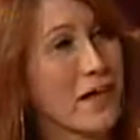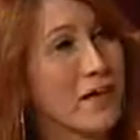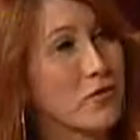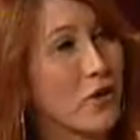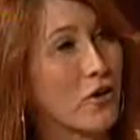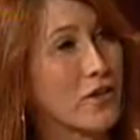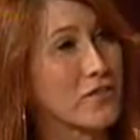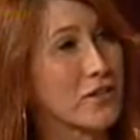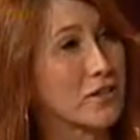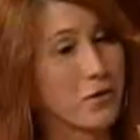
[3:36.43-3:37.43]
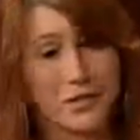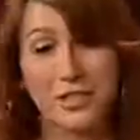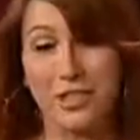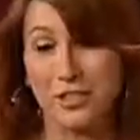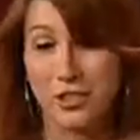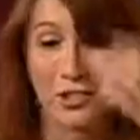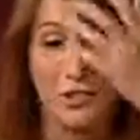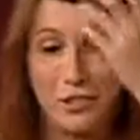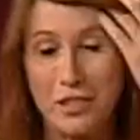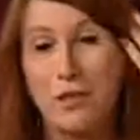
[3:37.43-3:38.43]
I've gone off on a total tangent
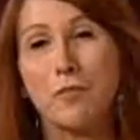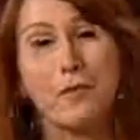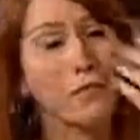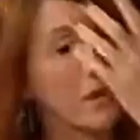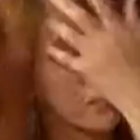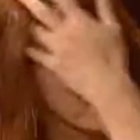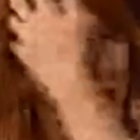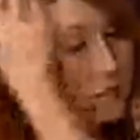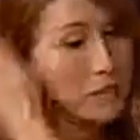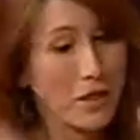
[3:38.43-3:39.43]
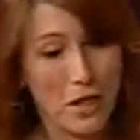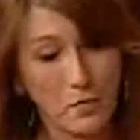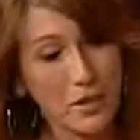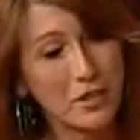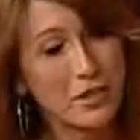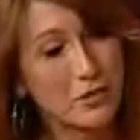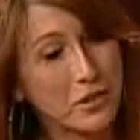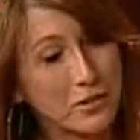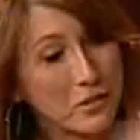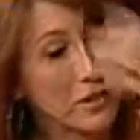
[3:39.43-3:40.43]
here. That's right all right. I'm sorry, but I thought that
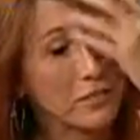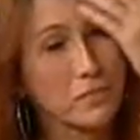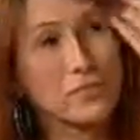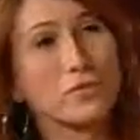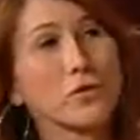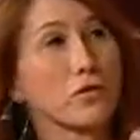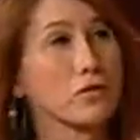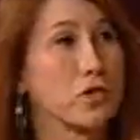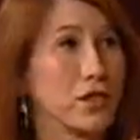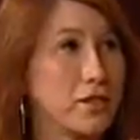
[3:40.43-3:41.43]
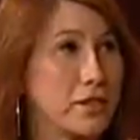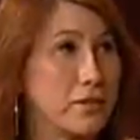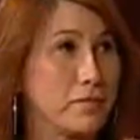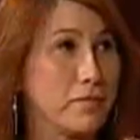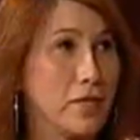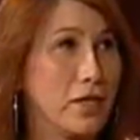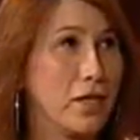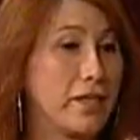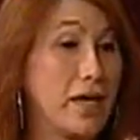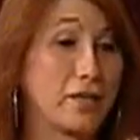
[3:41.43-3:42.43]
was interesting good old John Dean. Yeah.
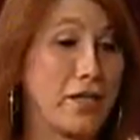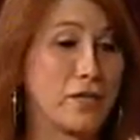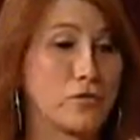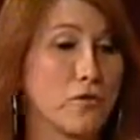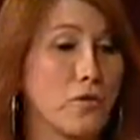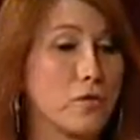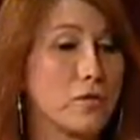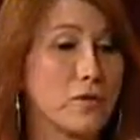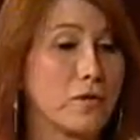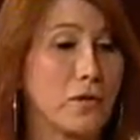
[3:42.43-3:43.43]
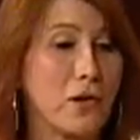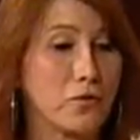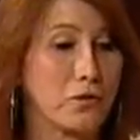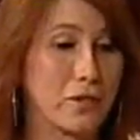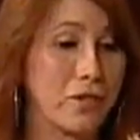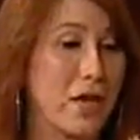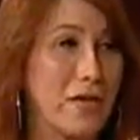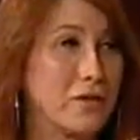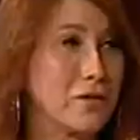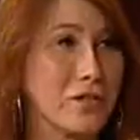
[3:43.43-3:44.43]
Not that I don't know eh, how good a
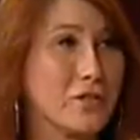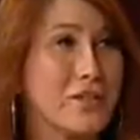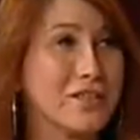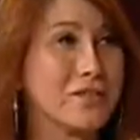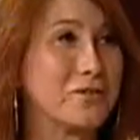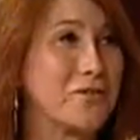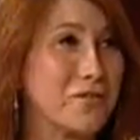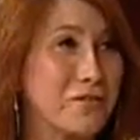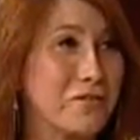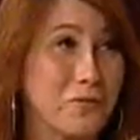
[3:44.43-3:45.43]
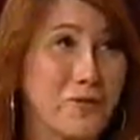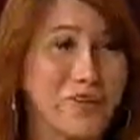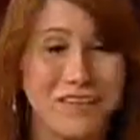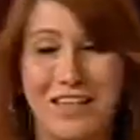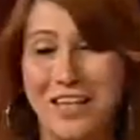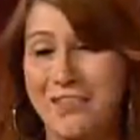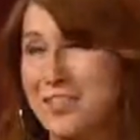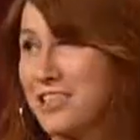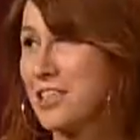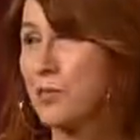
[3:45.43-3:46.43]
guy he really was. He was involved in Watergate,
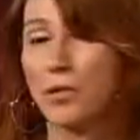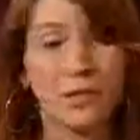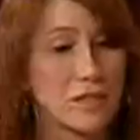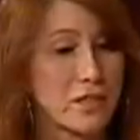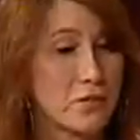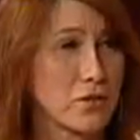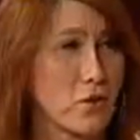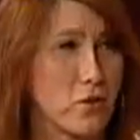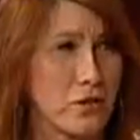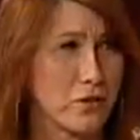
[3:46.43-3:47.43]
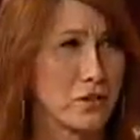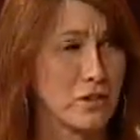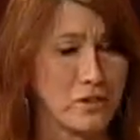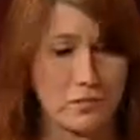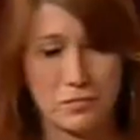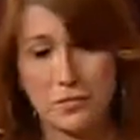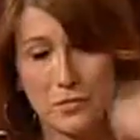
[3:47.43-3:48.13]
obviously, but he was he was a lawyer, you know.